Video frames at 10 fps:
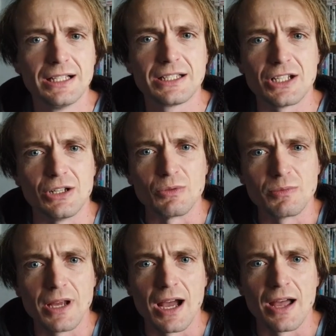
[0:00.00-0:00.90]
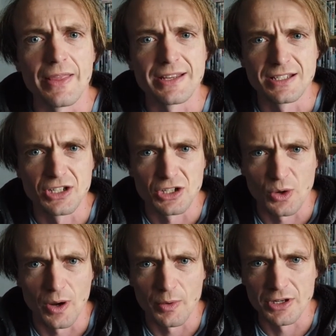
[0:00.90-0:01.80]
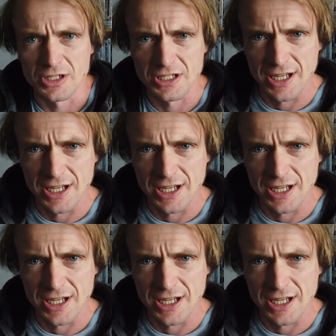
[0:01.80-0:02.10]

So yeah, this is just a quick one as I